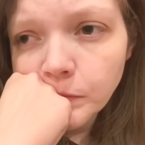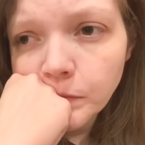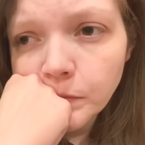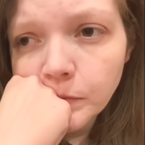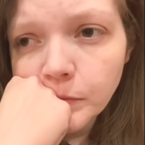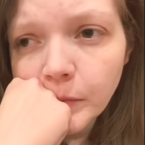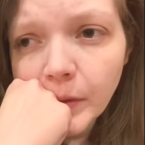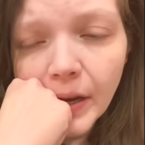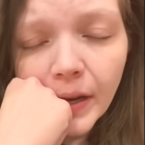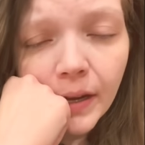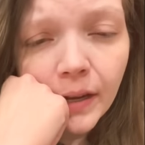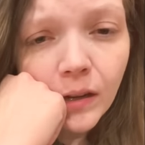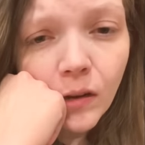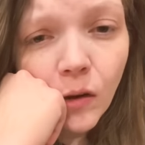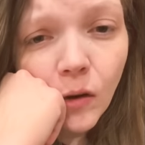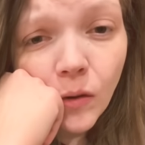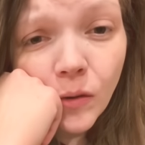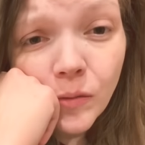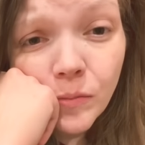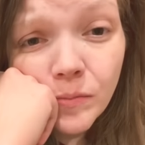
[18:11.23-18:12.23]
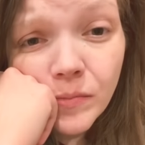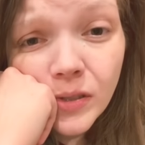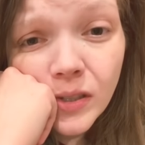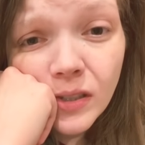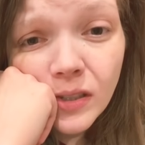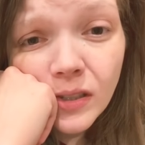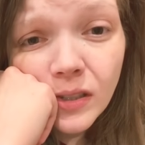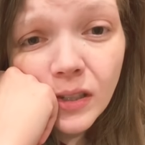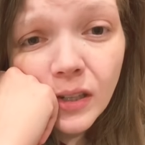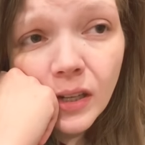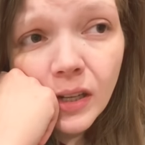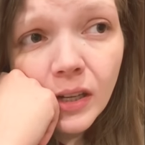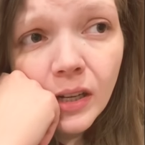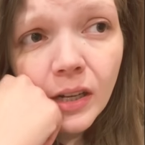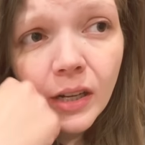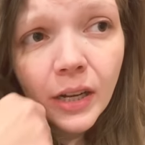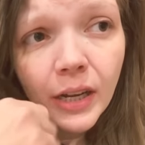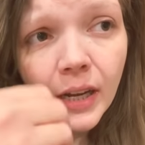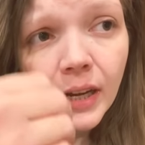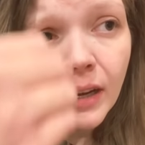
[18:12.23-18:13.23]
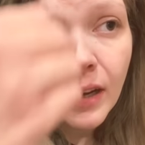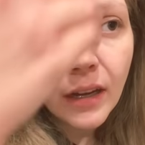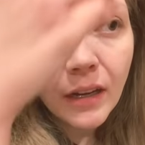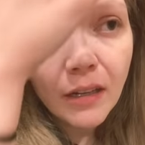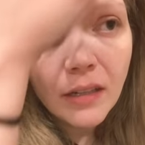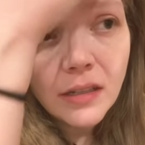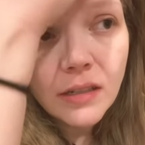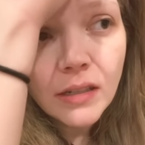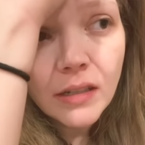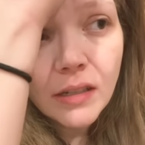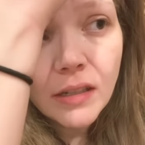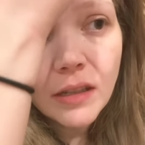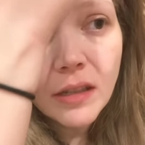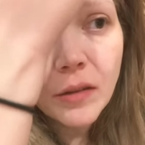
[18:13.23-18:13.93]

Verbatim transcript: my home and